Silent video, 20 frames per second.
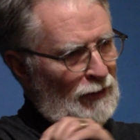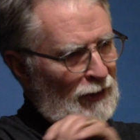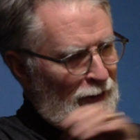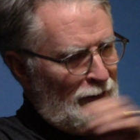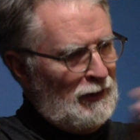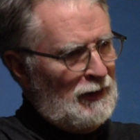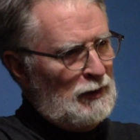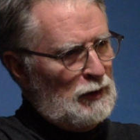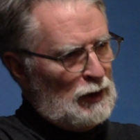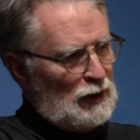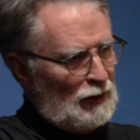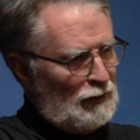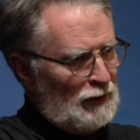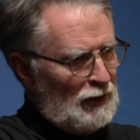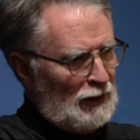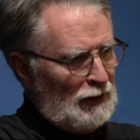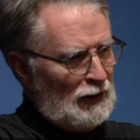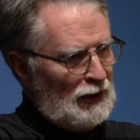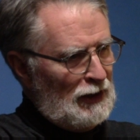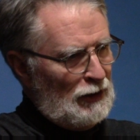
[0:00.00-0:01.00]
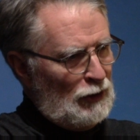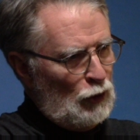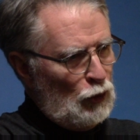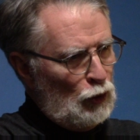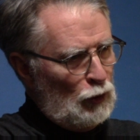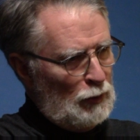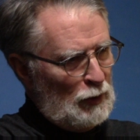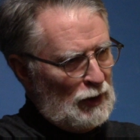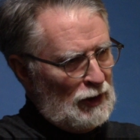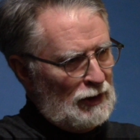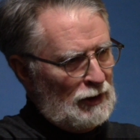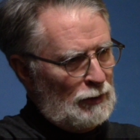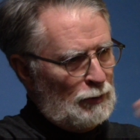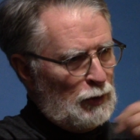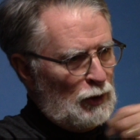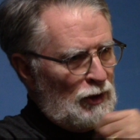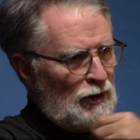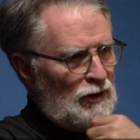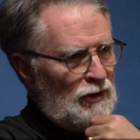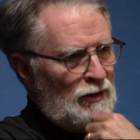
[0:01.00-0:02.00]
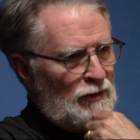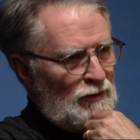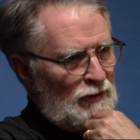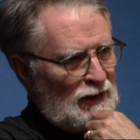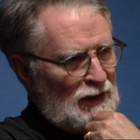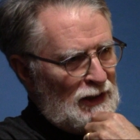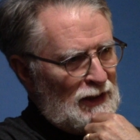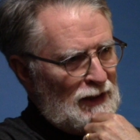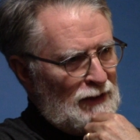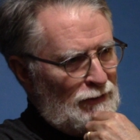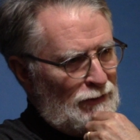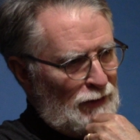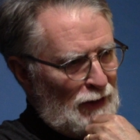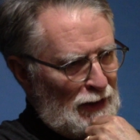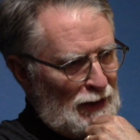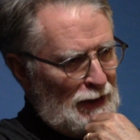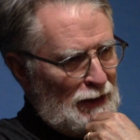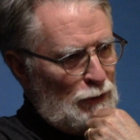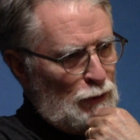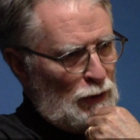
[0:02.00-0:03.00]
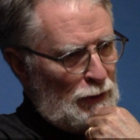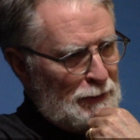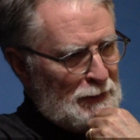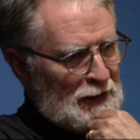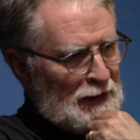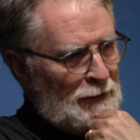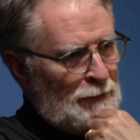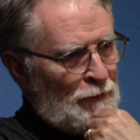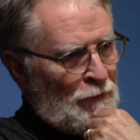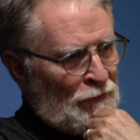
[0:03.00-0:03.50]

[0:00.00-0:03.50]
Fifi was a very humorous person, a very funny woman.